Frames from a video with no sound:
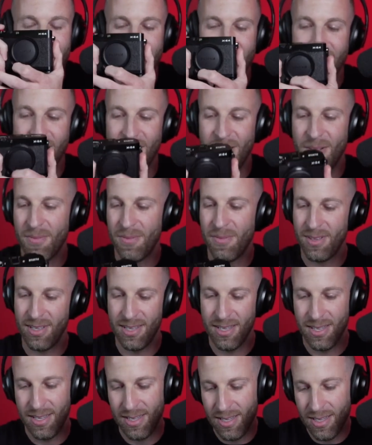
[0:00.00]
Oh.
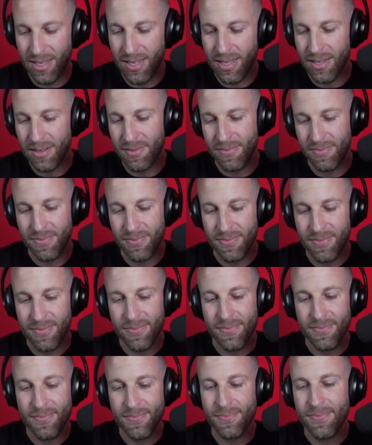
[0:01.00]
Oh.
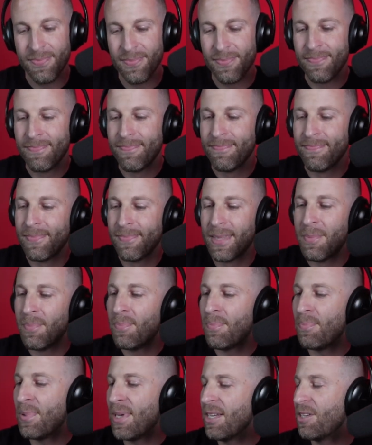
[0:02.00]

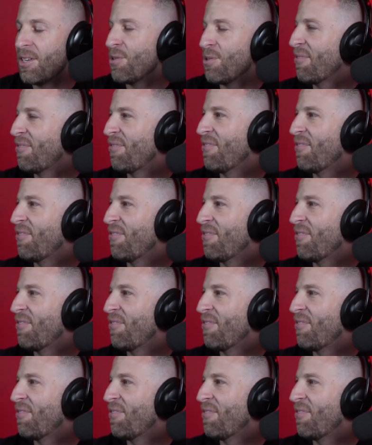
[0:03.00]
Bean, do you have